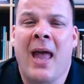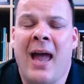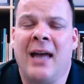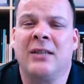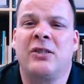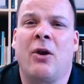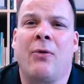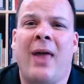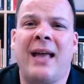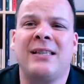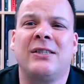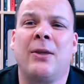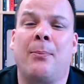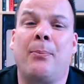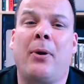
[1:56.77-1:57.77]
And so
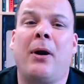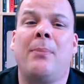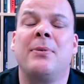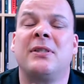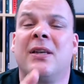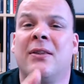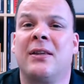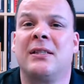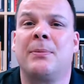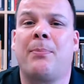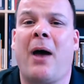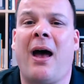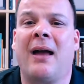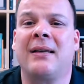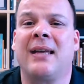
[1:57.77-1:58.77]
that's the purpose of this
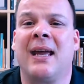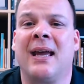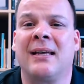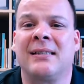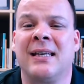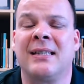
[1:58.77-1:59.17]
podcast.